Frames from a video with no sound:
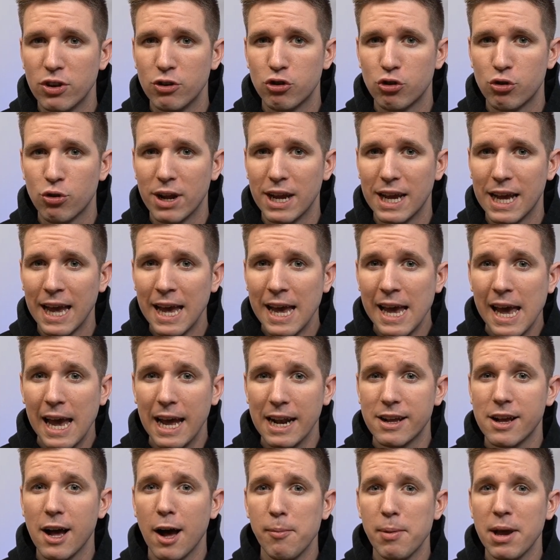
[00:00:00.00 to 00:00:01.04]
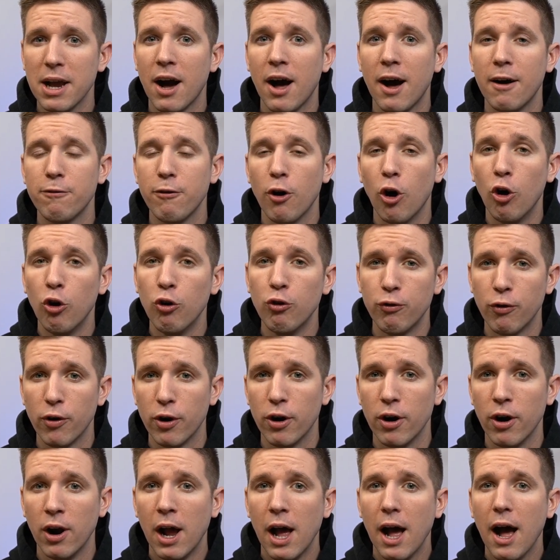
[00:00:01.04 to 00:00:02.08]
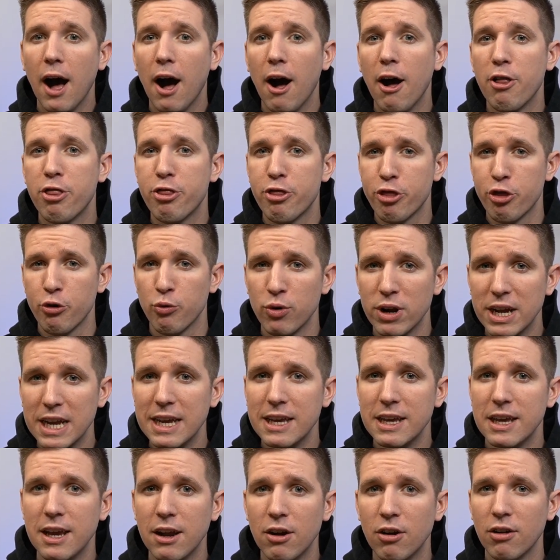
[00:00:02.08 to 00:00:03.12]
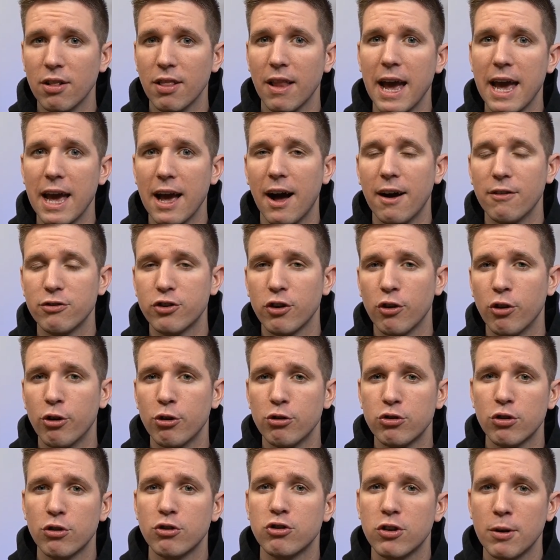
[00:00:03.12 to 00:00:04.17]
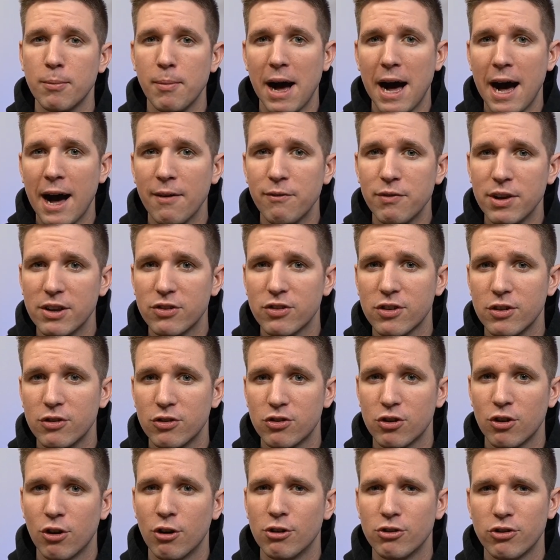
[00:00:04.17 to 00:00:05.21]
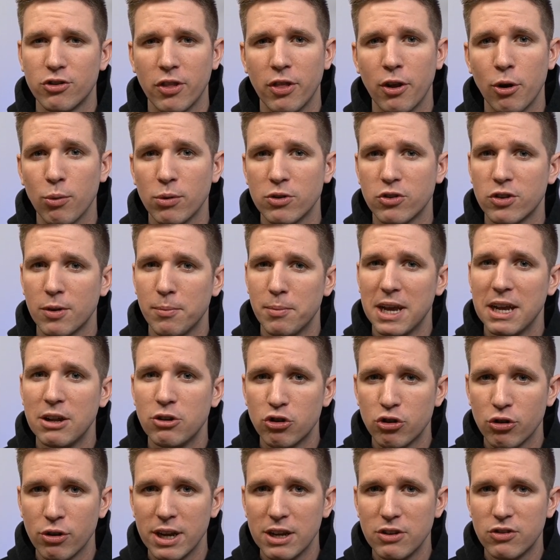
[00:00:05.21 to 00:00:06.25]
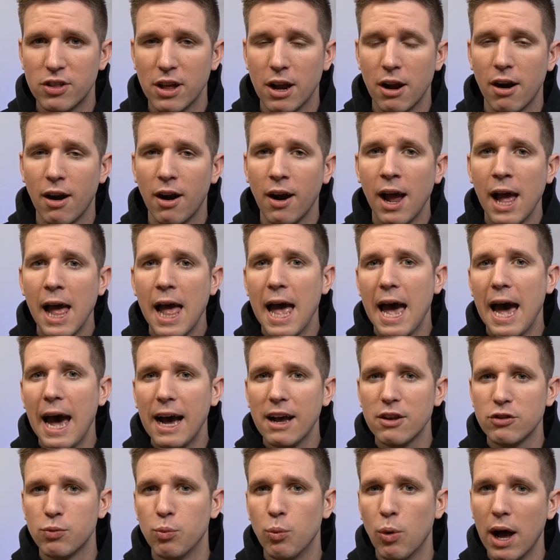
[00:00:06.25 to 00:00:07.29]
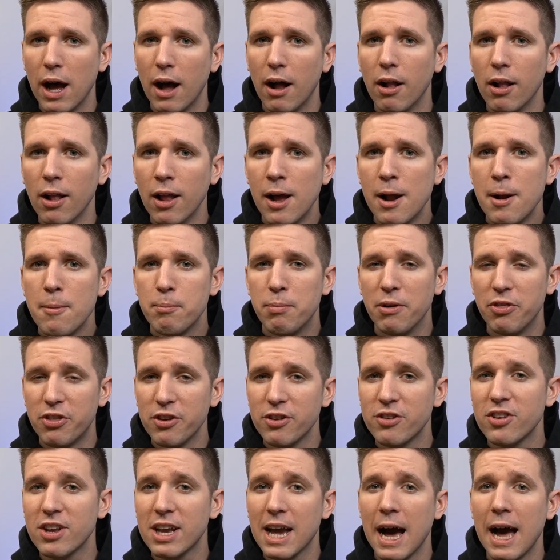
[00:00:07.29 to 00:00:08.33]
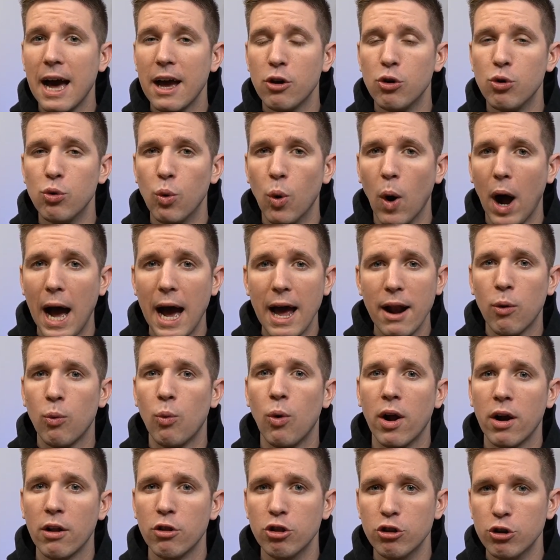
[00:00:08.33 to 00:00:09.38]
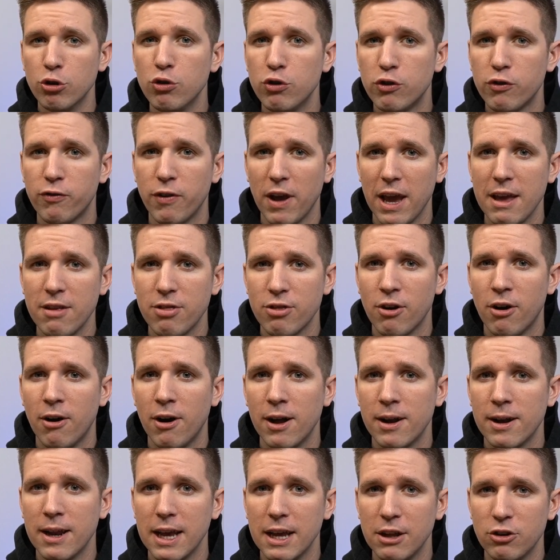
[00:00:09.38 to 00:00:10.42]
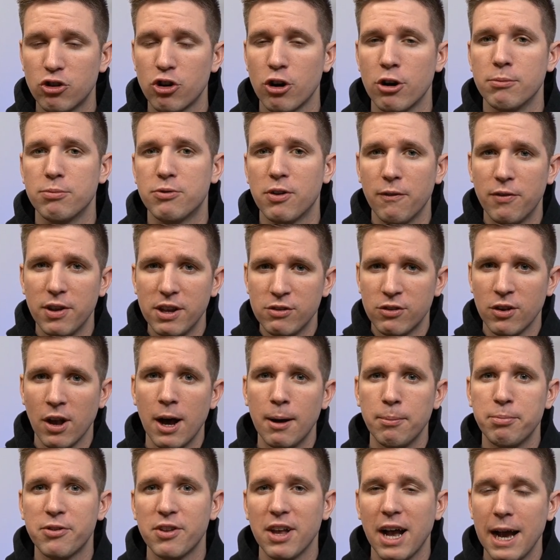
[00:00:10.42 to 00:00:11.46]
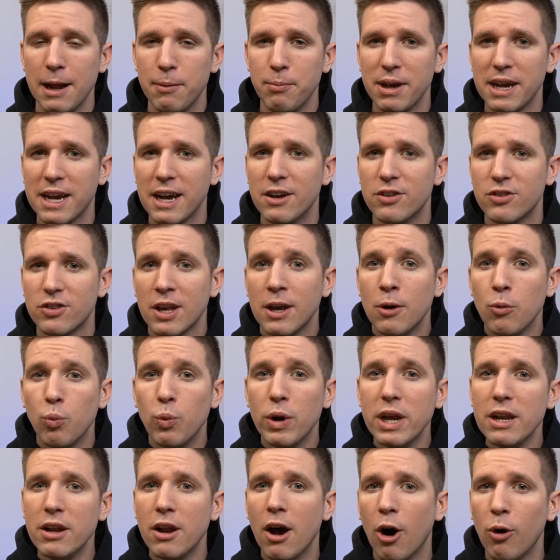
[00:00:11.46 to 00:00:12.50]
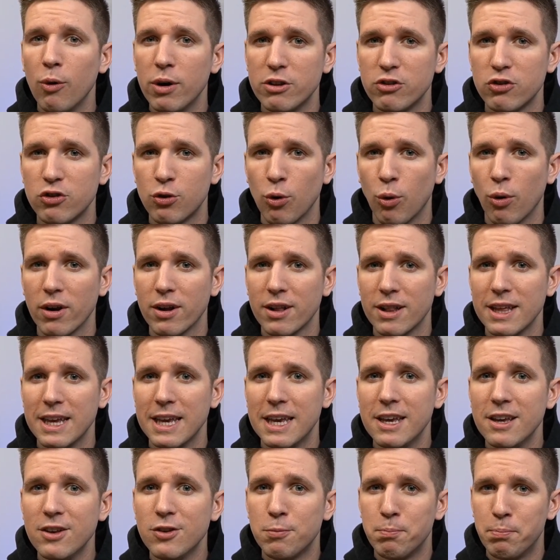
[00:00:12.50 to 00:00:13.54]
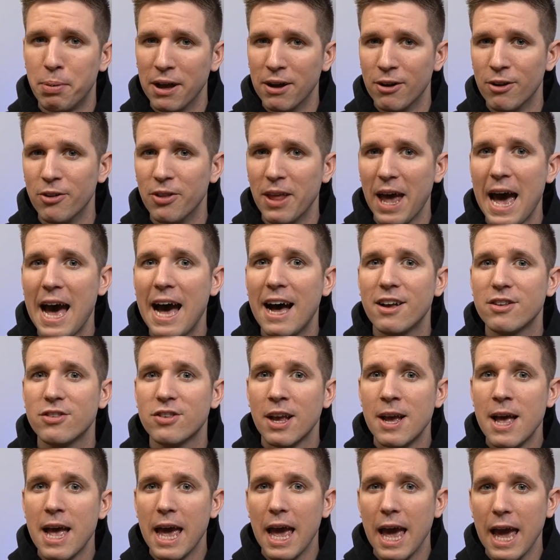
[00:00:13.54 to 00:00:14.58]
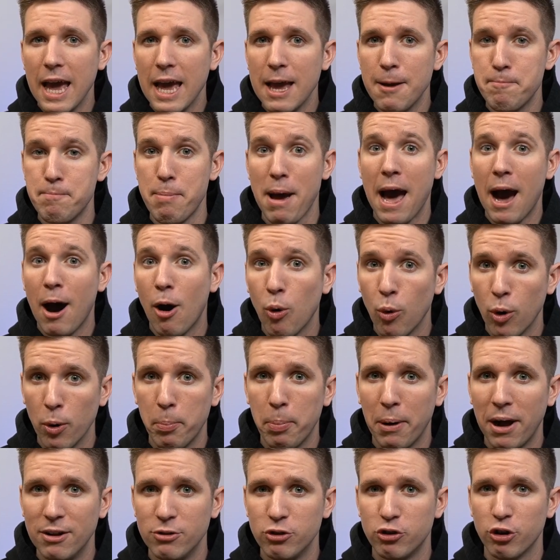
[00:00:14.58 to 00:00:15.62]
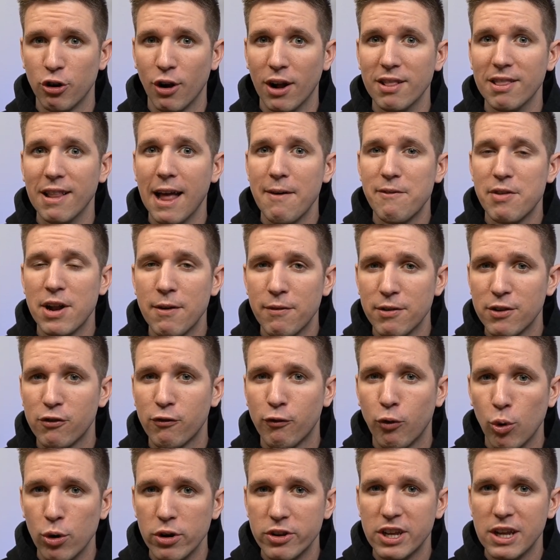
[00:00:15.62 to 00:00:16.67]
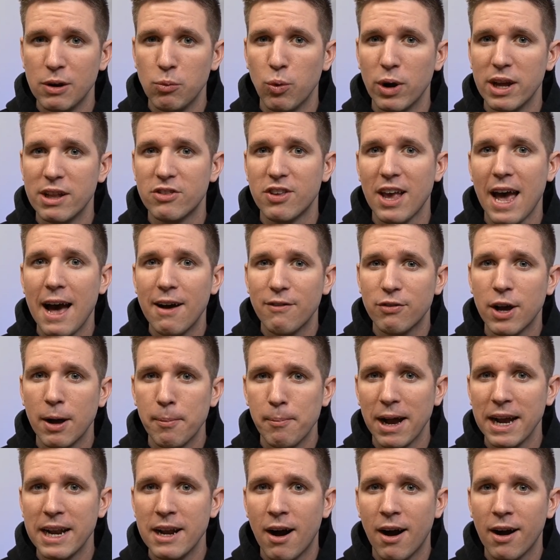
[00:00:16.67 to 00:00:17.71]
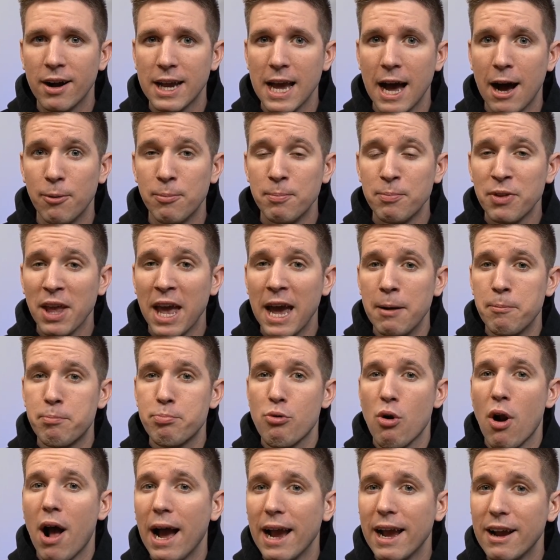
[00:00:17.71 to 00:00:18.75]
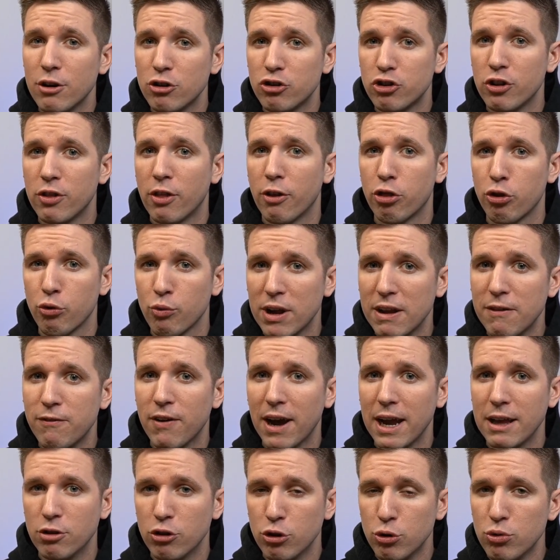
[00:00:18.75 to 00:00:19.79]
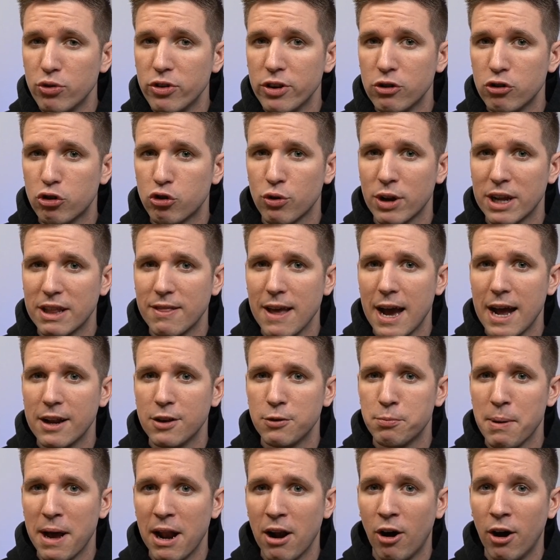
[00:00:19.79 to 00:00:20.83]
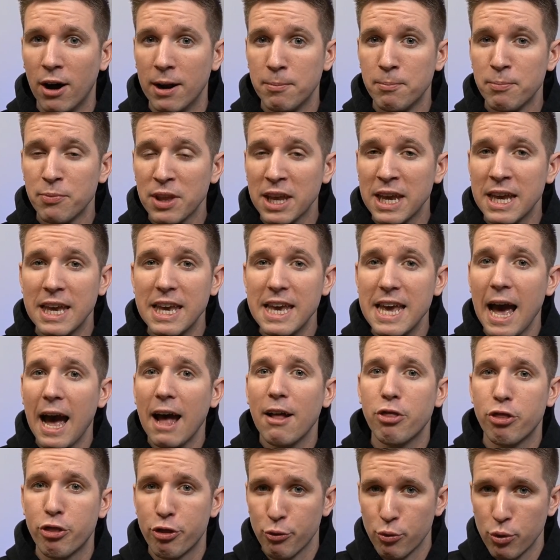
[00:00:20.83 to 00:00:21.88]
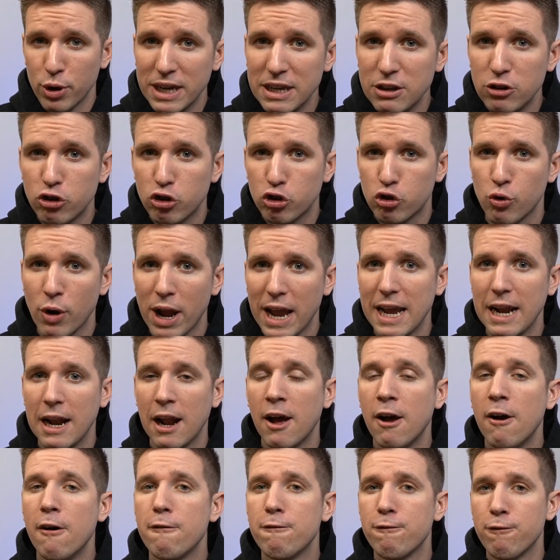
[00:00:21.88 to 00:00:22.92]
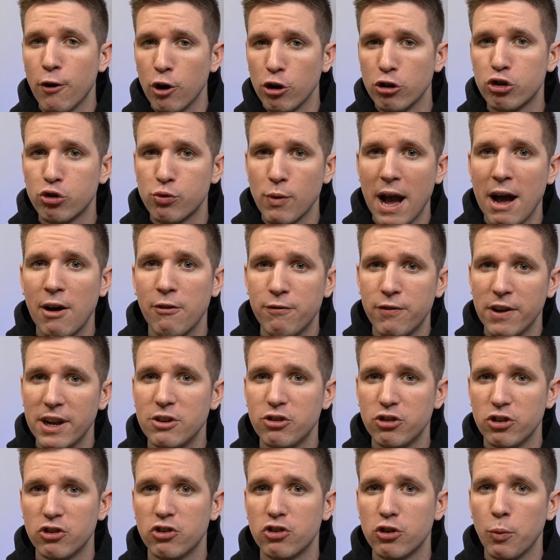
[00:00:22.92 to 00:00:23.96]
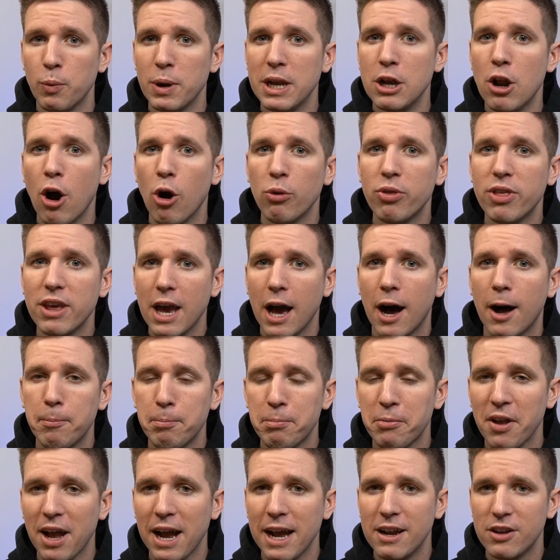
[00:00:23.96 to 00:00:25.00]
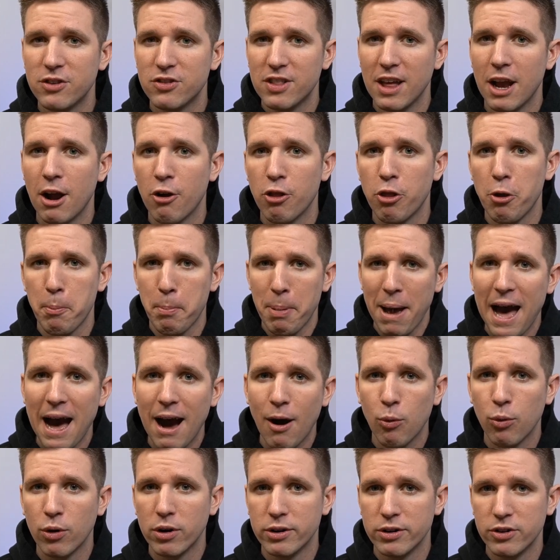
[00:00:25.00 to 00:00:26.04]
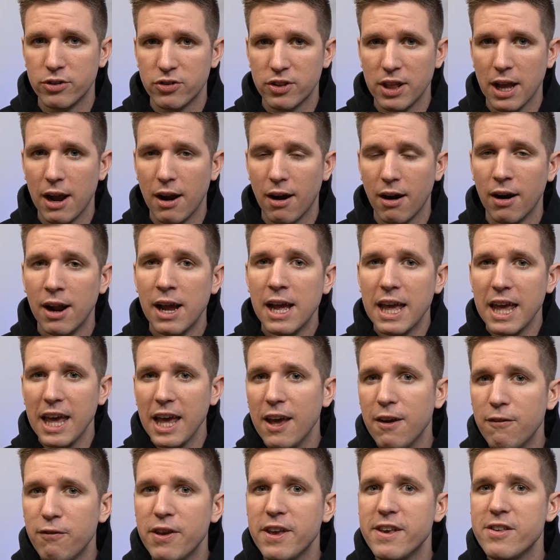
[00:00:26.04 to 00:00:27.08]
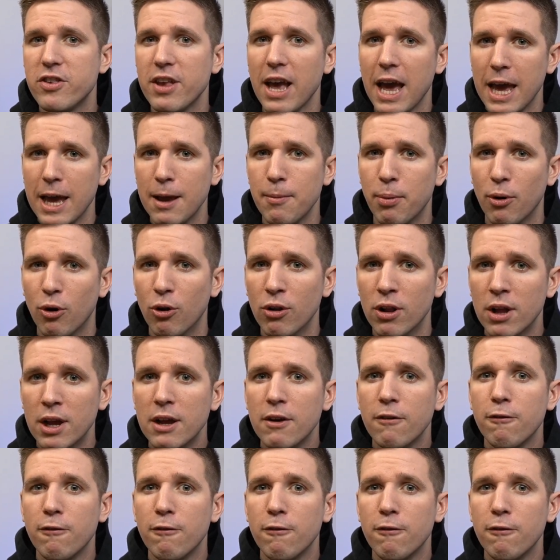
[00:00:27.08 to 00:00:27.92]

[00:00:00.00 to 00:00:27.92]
streak and coming off over a three year layoff. So those are some obvious concerns, and there was some injuries there as well. But this is a guy who I don't want to lose faith on in terms of his upside because we know historically he's billed as a power puncher. 11 of his 14 wins have come by knockout. And prior to the three fight losing streak that he's been on, he had three straight first round finishes. So we know the upside is there, the power is there if he's able